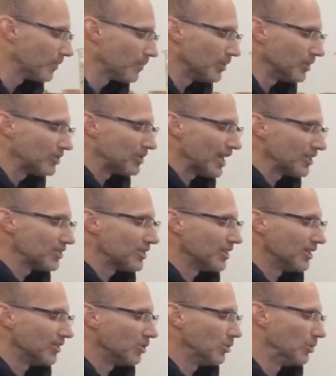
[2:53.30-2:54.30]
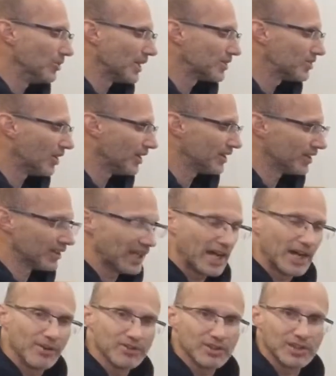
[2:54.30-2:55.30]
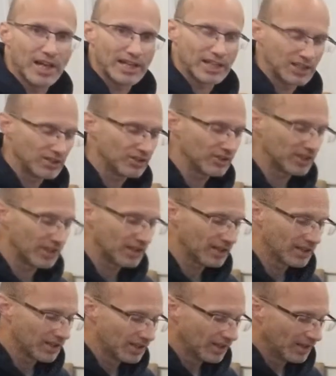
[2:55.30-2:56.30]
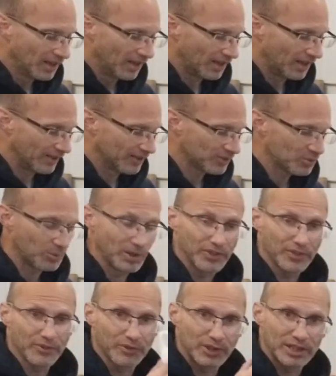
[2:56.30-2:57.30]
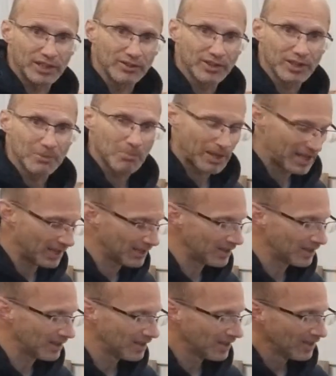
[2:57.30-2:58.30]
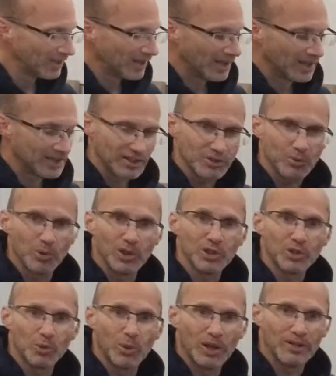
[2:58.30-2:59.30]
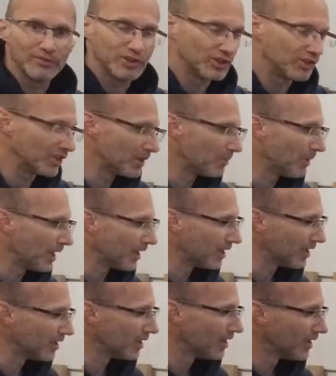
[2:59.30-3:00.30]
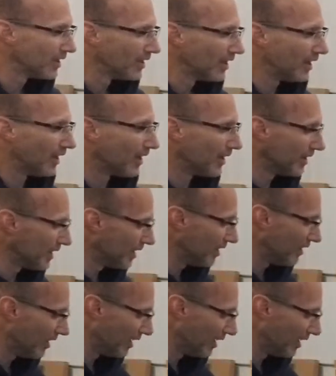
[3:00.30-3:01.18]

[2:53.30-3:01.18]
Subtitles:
which that's the tool that's on here now is a 90-degree. There's one 3-degree bend, and there's one 12-degree bend in